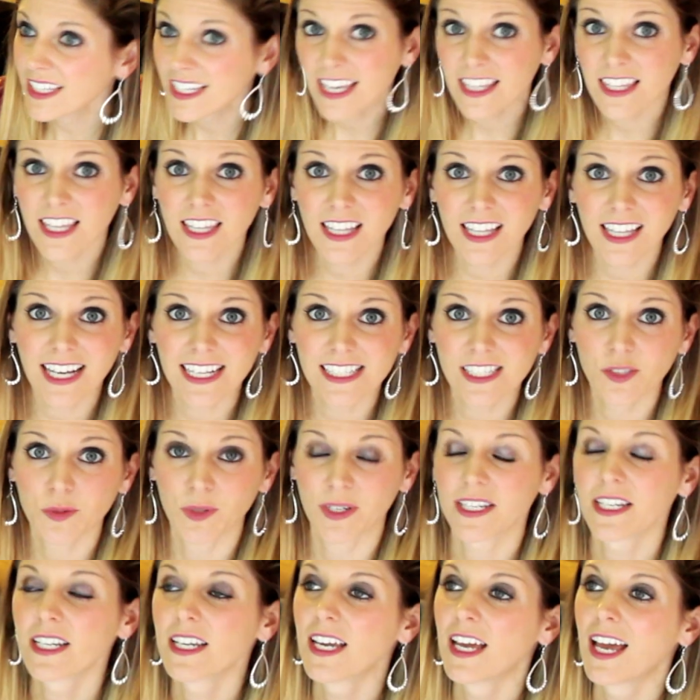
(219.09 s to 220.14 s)
And then the last
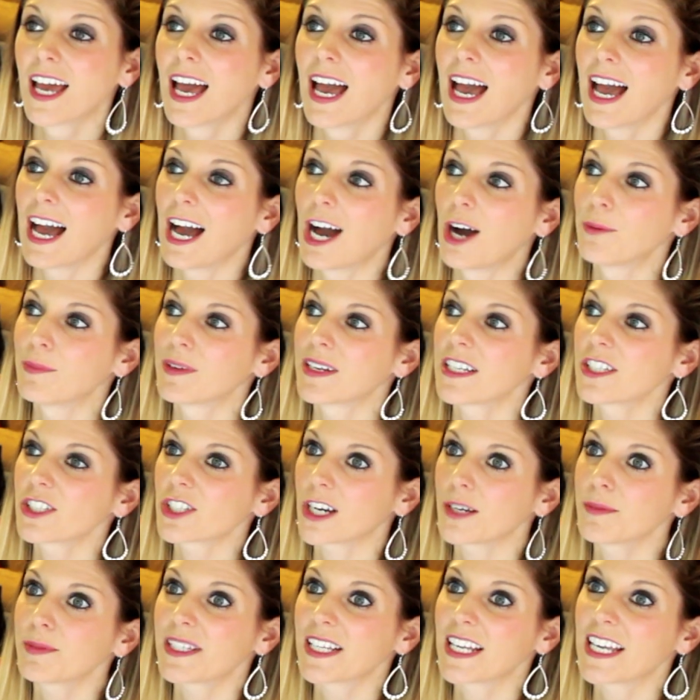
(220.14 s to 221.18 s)
one, how many
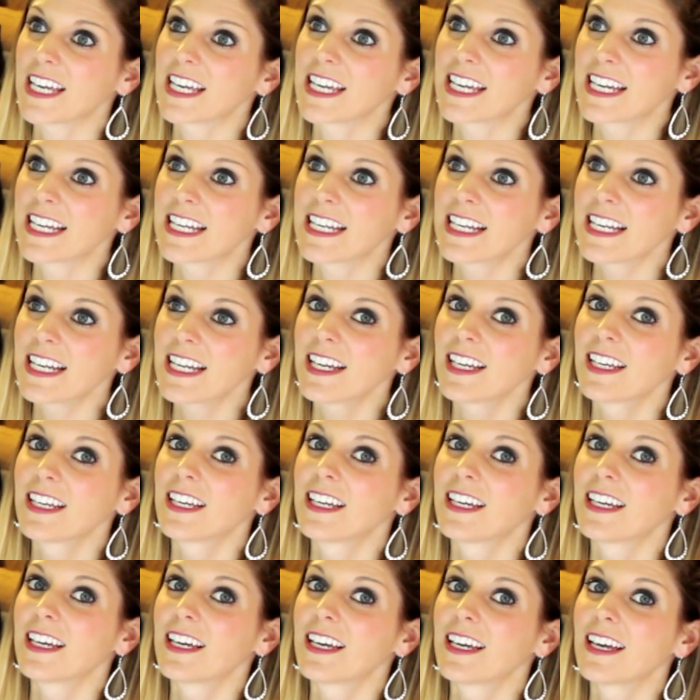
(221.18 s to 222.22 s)
sharps in
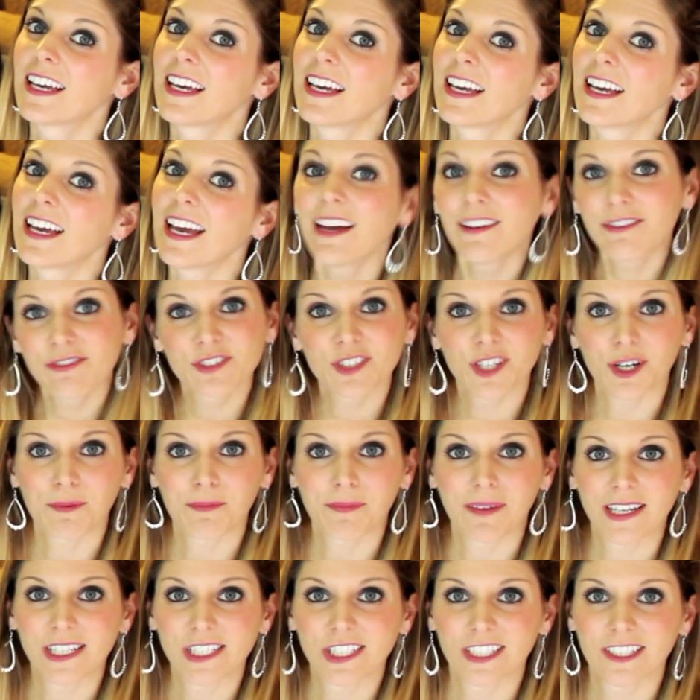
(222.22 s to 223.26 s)
F sharp
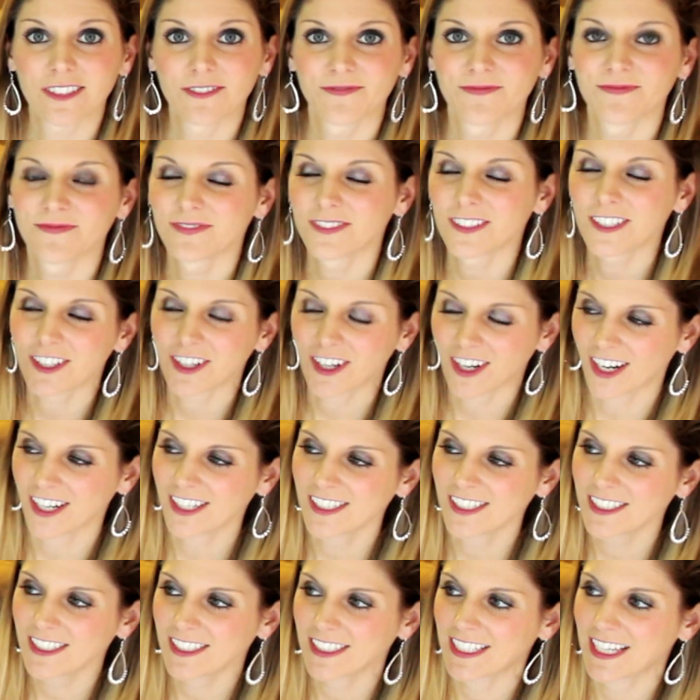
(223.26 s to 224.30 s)
major?
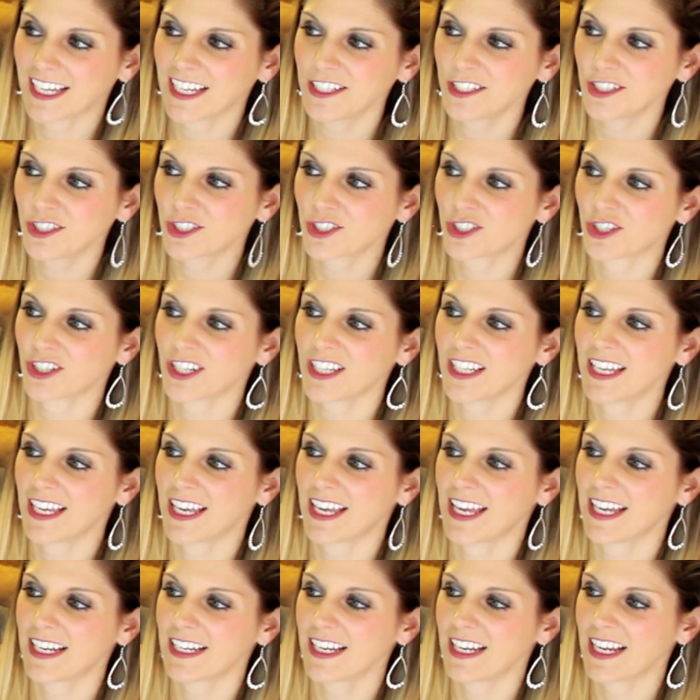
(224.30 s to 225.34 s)
Cars get dirty
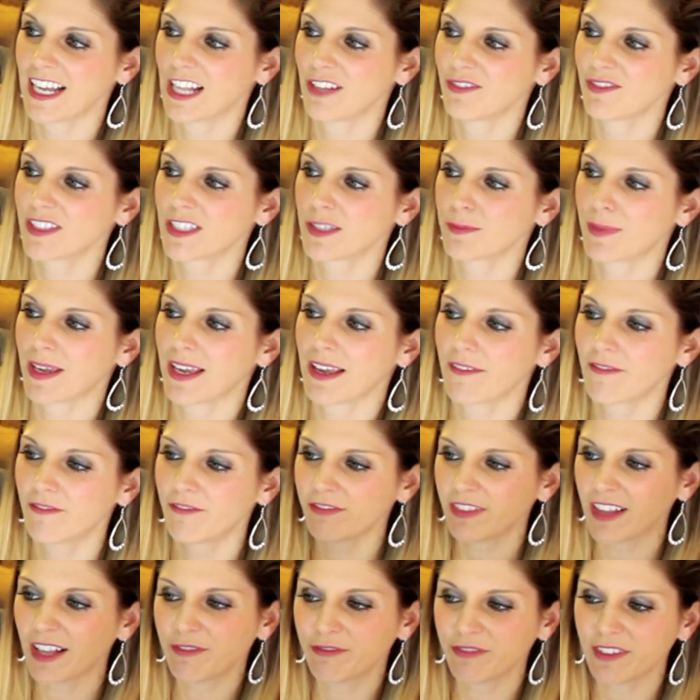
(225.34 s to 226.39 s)
and elephants make
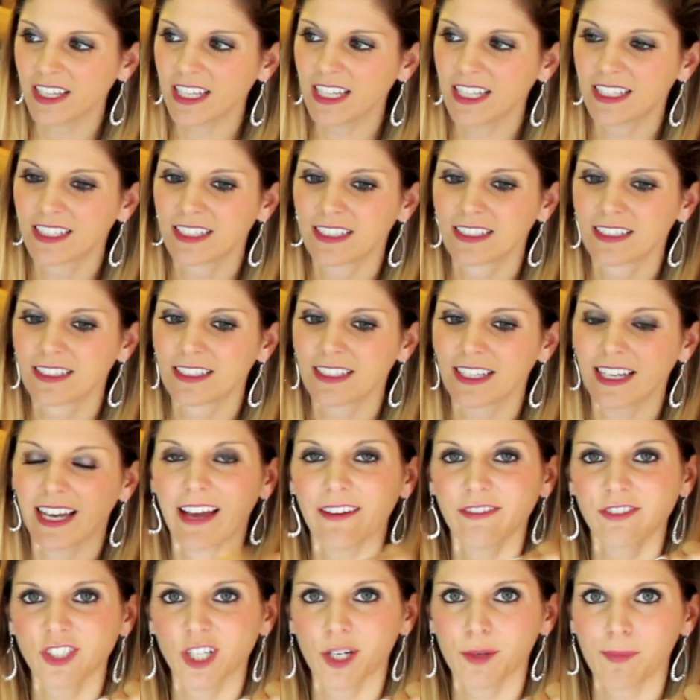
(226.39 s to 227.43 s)
fluffy.
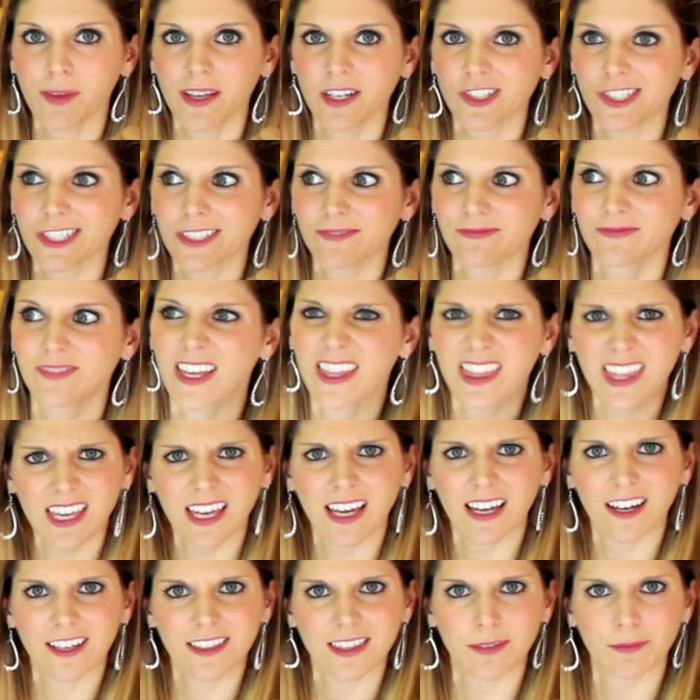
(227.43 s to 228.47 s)
F sharp major. I think
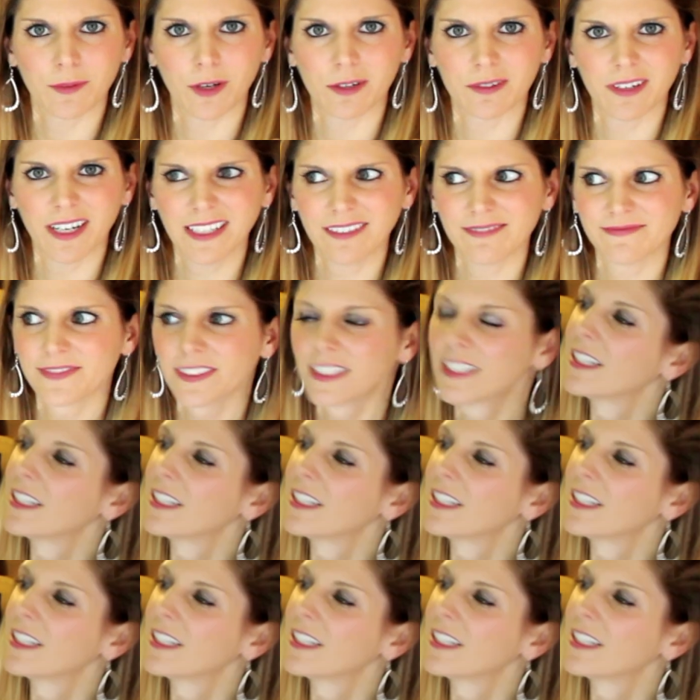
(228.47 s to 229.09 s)
I got them all right.